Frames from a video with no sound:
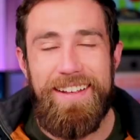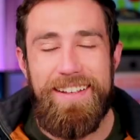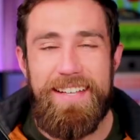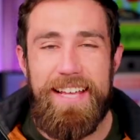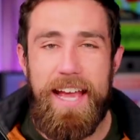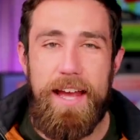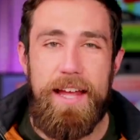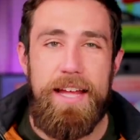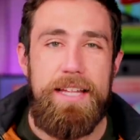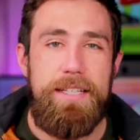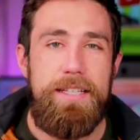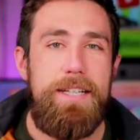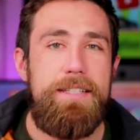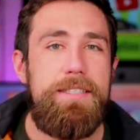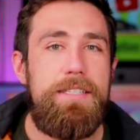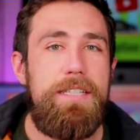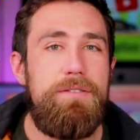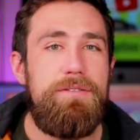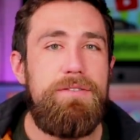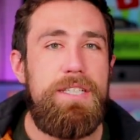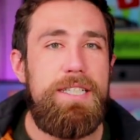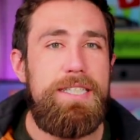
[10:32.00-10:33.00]
Yeah, that
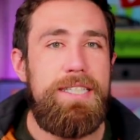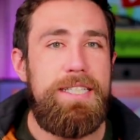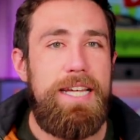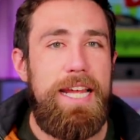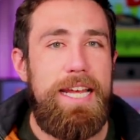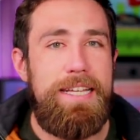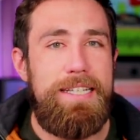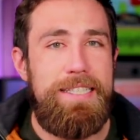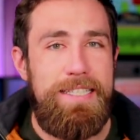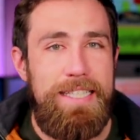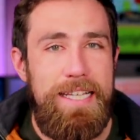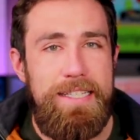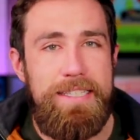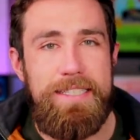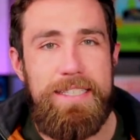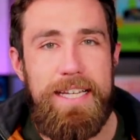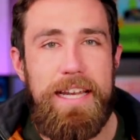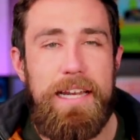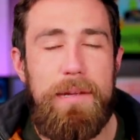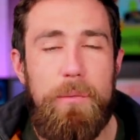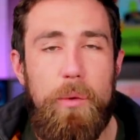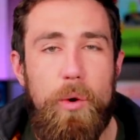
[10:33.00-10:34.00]
stuff doesn't
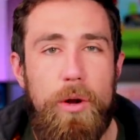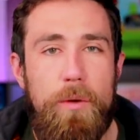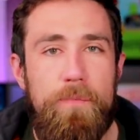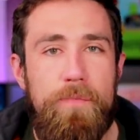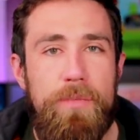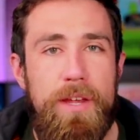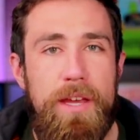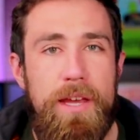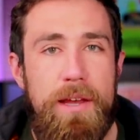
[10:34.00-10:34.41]
exist anymore.